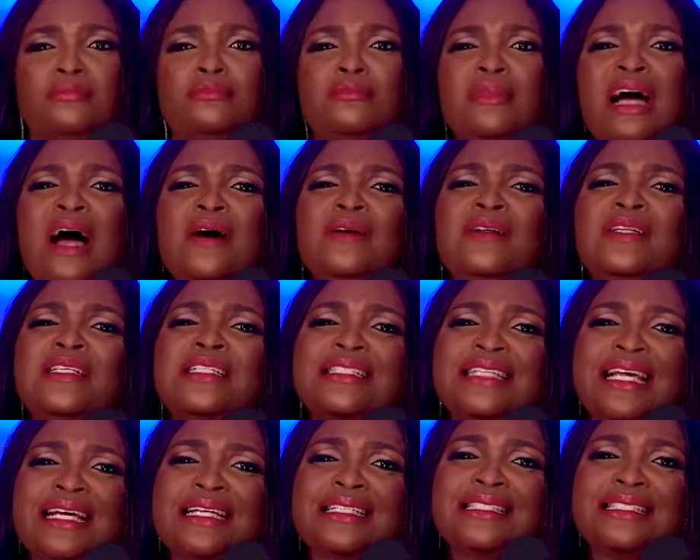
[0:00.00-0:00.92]
how the
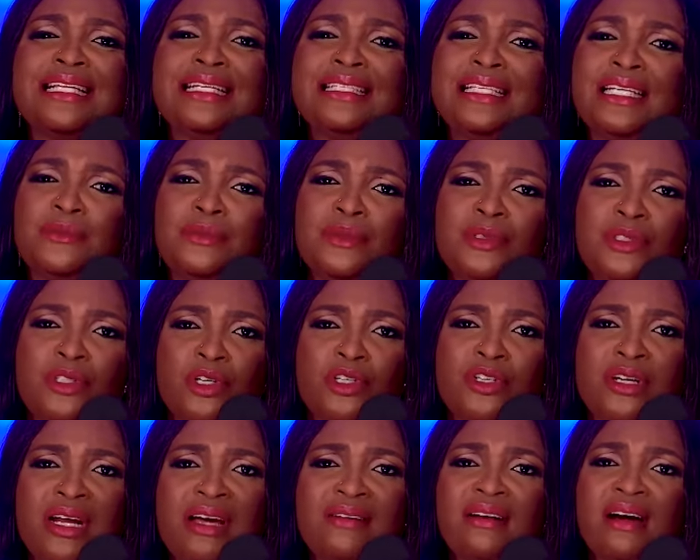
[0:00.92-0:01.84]
sex started with your
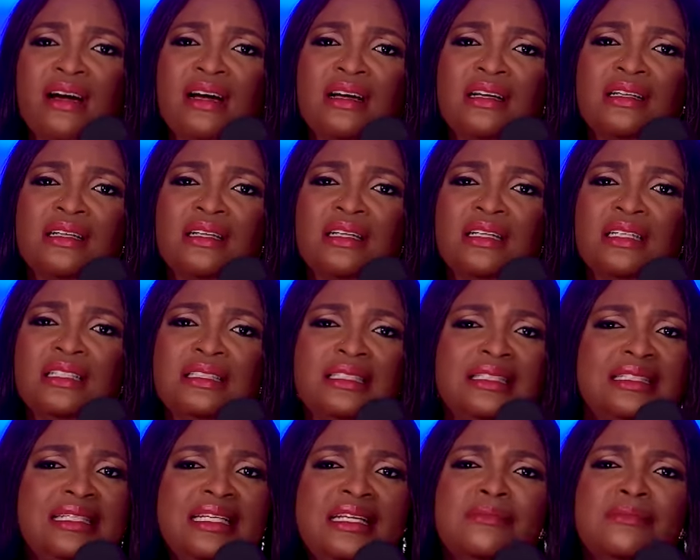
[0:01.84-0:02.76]
driver. Did he